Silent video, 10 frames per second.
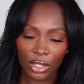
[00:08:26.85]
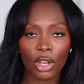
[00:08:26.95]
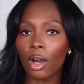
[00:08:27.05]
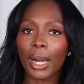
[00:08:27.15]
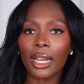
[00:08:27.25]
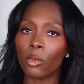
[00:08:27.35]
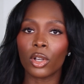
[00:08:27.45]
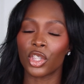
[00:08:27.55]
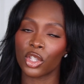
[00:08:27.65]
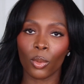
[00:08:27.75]
nobody
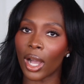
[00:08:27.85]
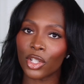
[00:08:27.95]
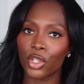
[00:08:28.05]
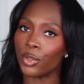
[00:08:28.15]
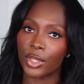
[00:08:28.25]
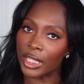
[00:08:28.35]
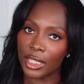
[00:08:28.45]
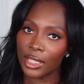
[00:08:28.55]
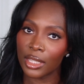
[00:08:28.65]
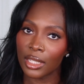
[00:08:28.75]
wants to watch you
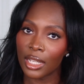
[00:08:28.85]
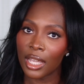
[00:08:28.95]
sis.